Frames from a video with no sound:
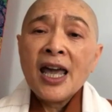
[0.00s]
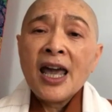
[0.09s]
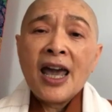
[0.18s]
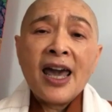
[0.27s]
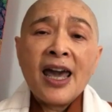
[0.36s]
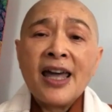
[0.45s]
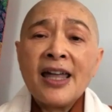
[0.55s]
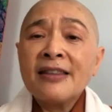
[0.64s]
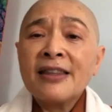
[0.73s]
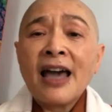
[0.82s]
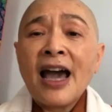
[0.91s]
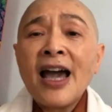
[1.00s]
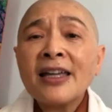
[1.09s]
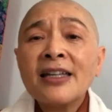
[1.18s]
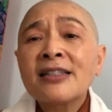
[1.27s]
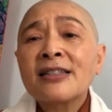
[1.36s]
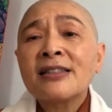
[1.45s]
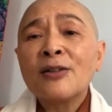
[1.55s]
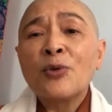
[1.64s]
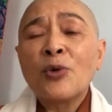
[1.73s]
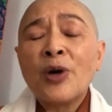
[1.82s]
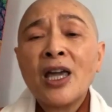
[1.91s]
and that is the
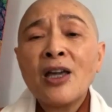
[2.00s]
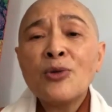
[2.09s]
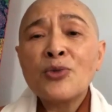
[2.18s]
way